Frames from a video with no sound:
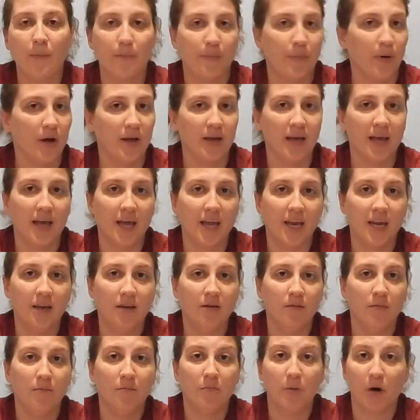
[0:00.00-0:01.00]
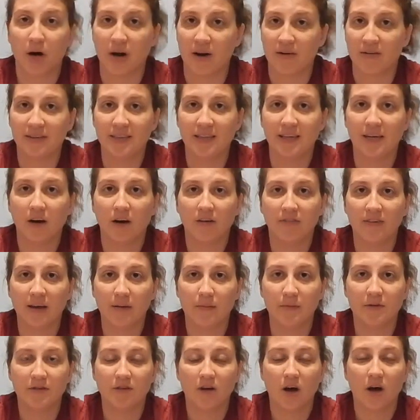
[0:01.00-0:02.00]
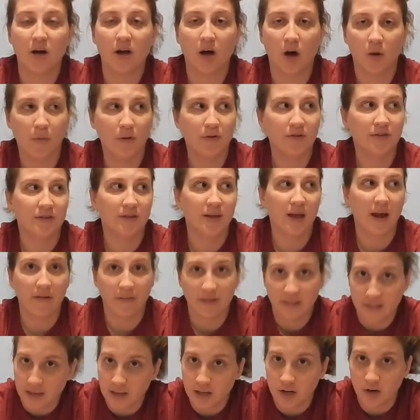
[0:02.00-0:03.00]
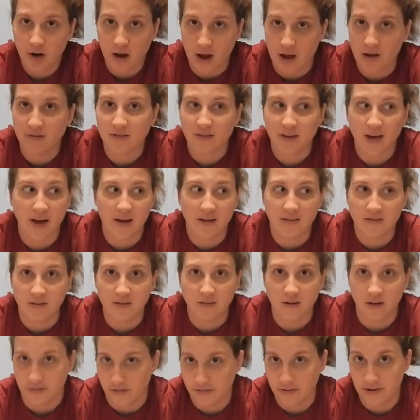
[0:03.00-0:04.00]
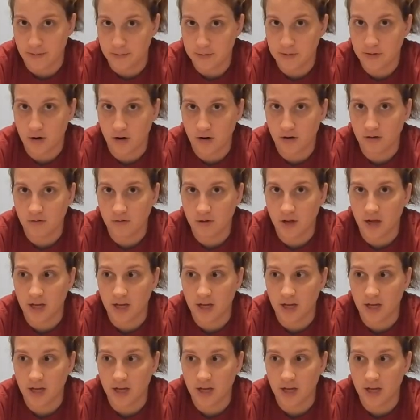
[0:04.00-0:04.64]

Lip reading: But again, bought everything off Amazon. Almost everything in our house, guys, is off of Amazon.